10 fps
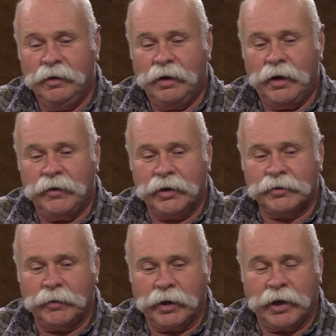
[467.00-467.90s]
I think
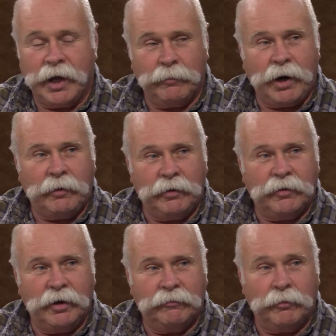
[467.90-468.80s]
it's like a camaraderie
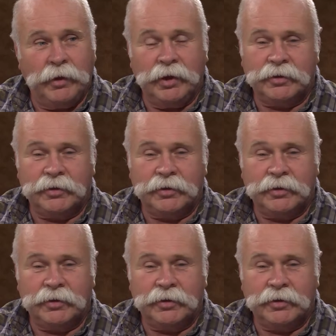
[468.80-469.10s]
thing. For me,